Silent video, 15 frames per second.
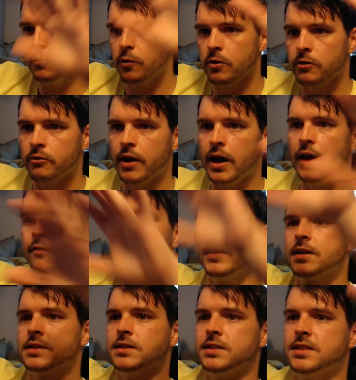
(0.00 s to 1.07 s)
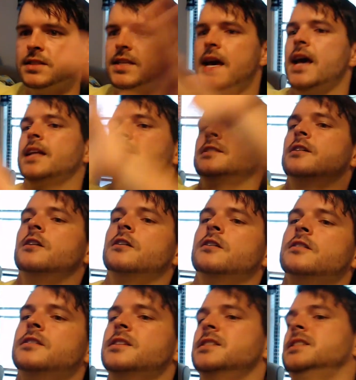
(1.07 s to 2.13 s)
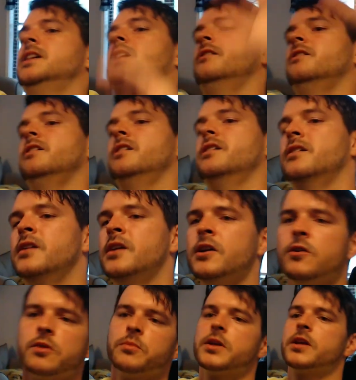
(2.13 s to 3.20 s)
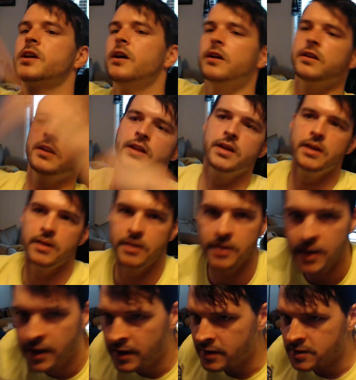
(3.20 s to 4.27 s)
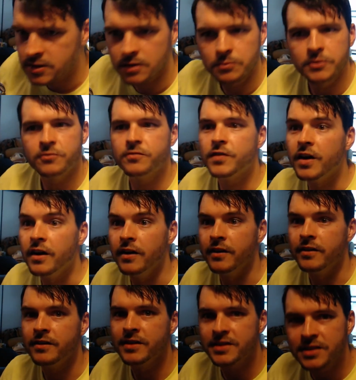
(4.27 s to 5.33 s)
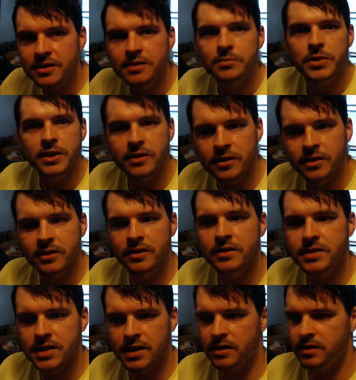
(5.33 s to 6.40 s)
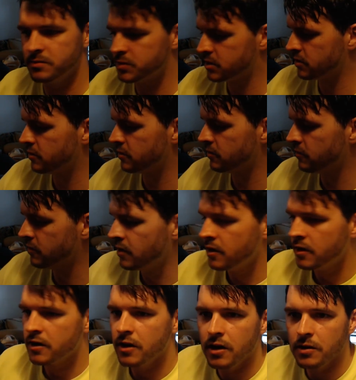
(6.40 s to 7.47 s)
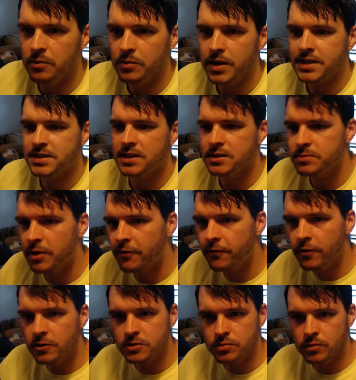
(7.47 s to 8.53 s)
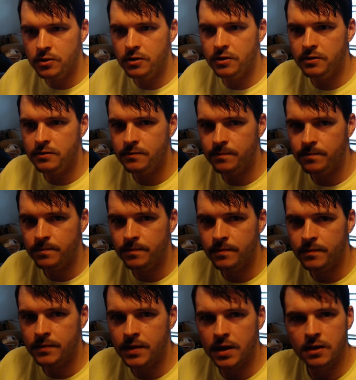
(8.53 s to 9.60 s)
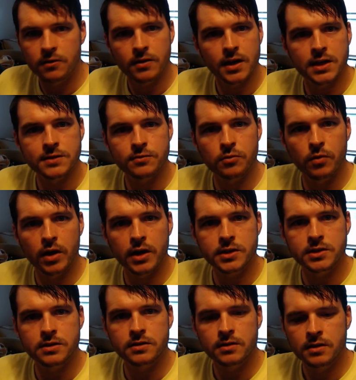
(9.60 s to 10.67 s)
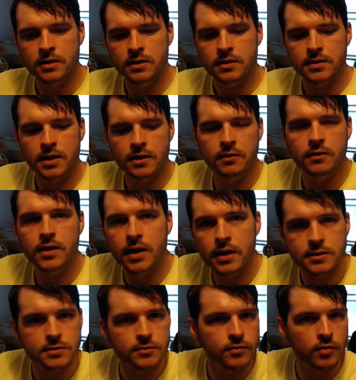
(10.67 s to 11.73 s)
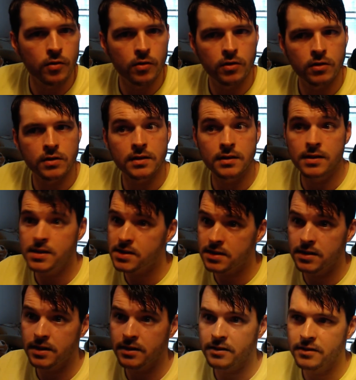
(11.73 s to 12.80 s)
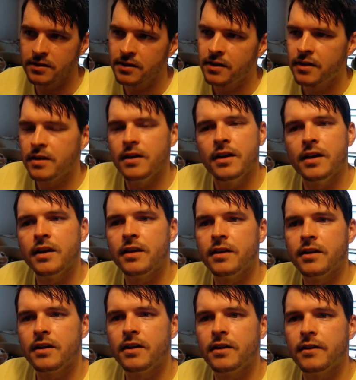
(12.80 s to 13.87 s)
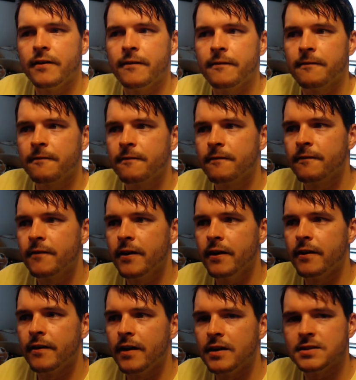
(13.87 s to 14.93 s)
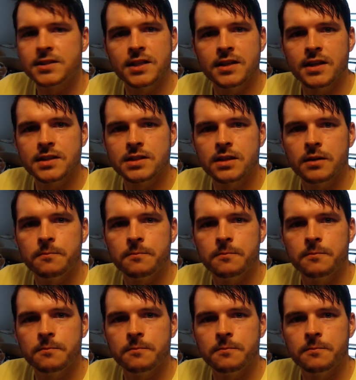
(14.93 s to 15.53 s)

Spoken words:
graphics and stats all in this area. We're gonna be cutting in. It's gonna be fun. It's gonna be a good time. So like I said, it's my first one. Thank you guys for watching. Thank you guys for listening, and yeah, I'll see you next time.